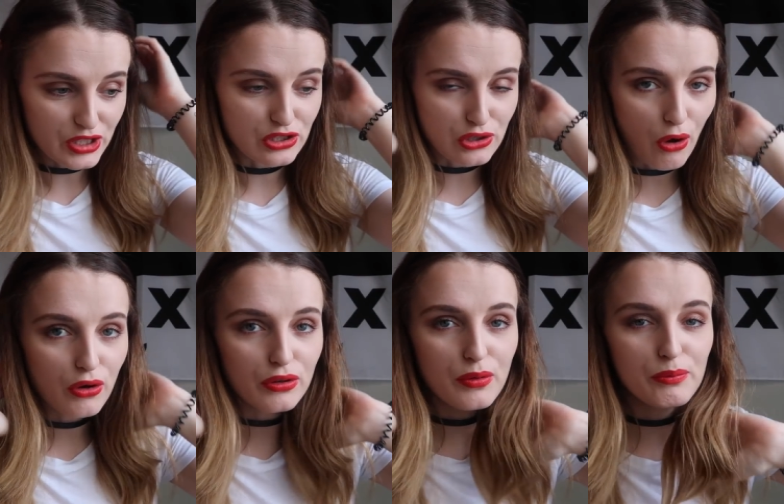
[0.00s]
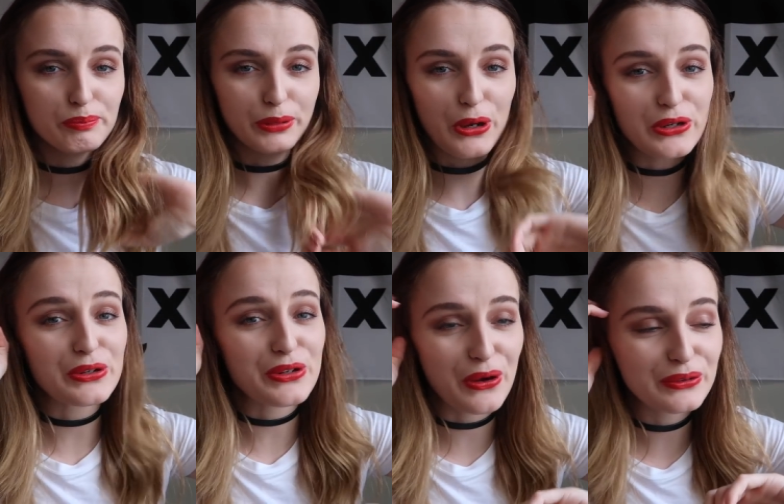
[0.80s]
Just don't blow
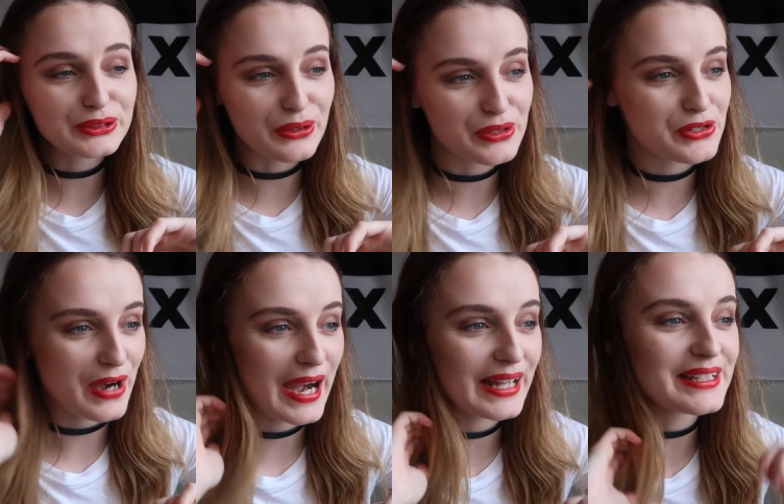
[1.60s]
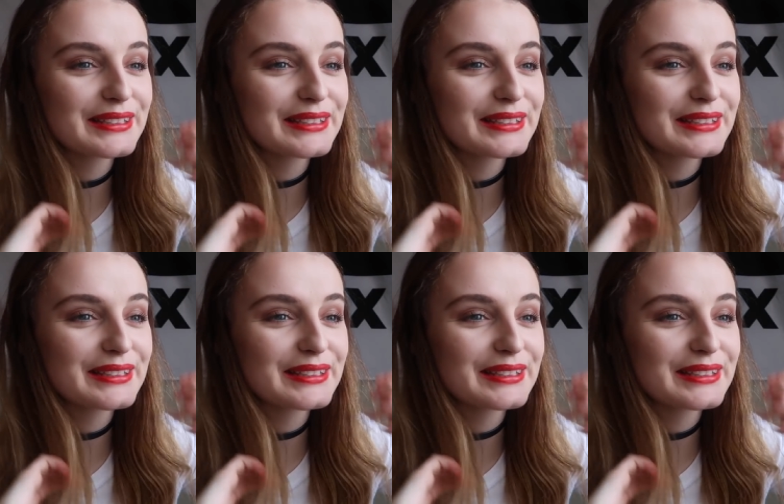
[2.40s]
your nose on the train.